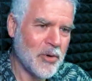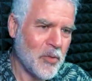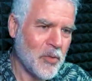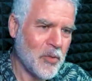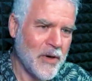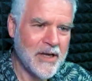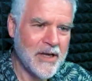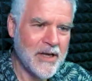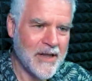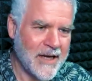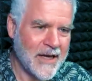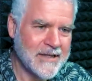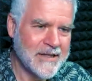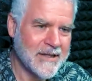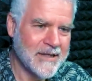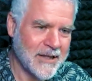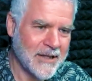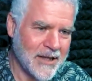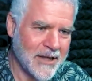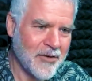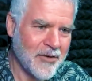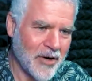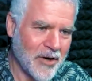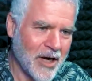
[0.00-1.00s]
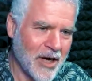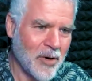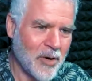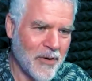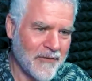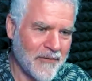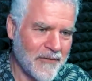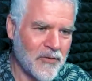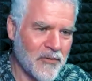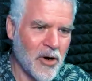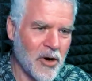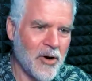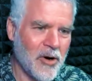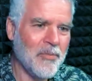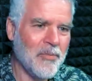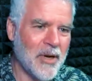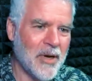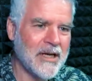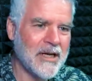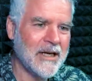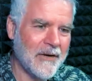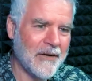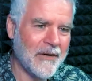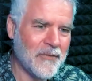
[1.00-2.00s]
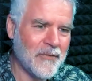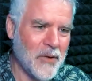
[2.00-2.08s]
where they sit there and go, We've grown big enough,